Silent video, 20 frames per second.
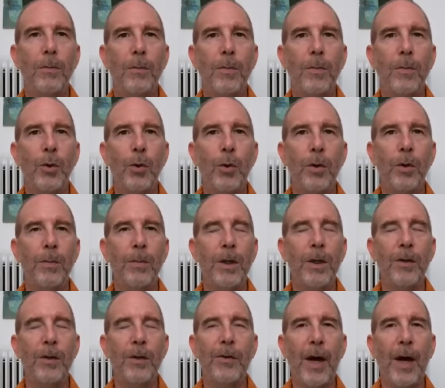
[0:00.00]
You can
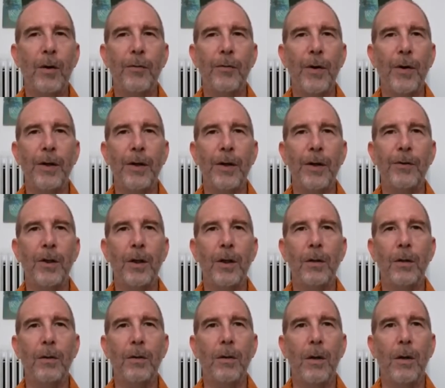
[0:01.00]
be
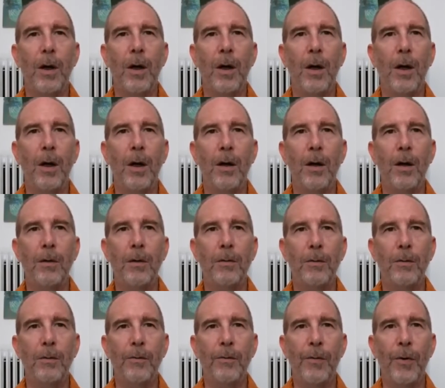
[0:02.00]
sacrificing
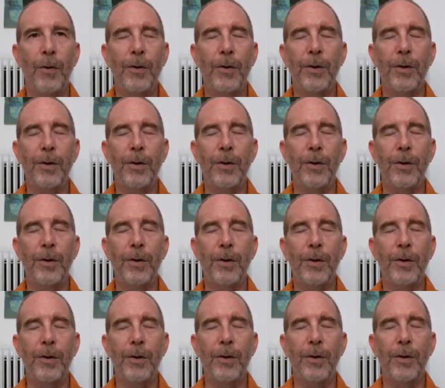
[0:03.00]
for the sake
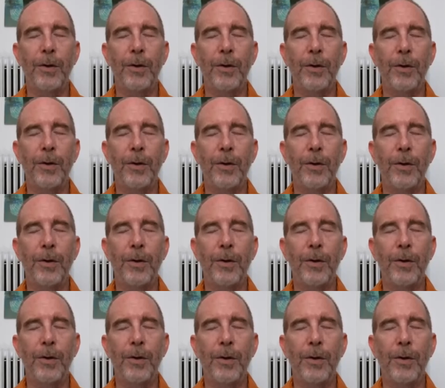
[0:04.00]
of your family, or for the
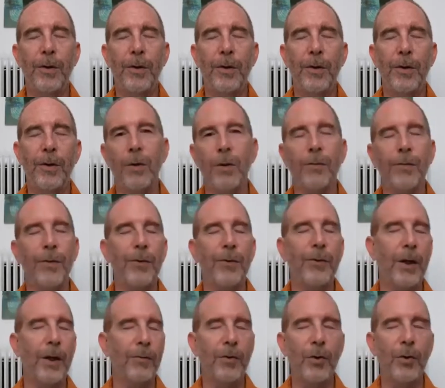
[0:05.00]
sake of your country, or for
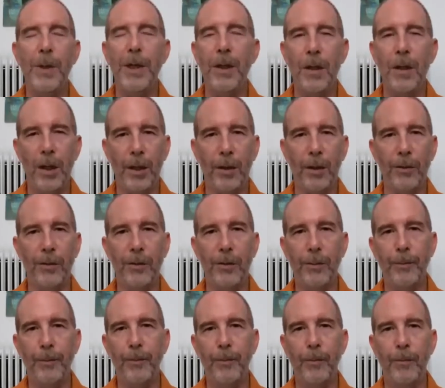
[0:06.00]
the sake of so many
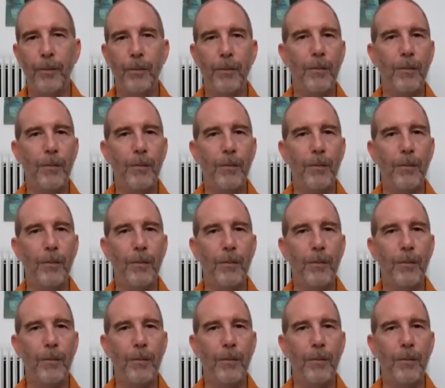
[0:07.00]
things.